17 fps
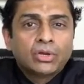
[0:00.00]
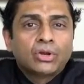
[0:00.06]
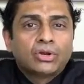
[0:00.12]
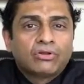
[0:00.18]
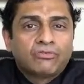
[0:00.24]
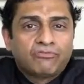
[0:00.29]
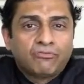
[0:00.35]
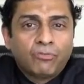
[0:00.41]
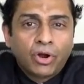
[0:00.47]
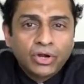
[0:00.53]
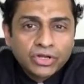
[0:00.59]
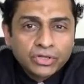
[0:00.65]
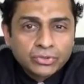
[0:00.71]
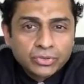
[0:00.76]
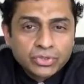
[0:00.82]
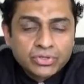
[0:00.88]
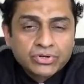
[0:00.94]
a lot of
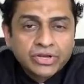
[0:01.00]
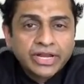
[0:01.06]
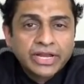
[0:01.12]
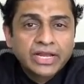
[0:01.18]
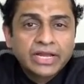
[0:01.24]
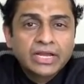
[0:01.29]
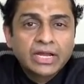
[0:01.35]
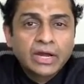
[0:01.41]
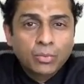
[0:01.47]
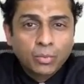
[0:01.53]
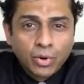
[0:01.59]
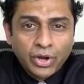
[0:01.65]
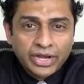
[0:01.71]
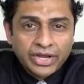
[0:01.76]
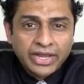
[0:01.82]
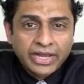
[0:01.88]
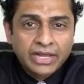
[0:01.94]
water to drink,
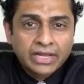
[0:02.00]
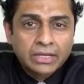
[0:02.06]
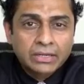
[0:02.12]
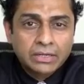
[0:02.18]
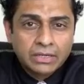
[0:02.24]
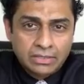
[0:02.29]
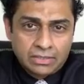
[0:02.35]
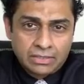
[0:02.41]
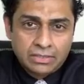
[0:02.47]
avoiding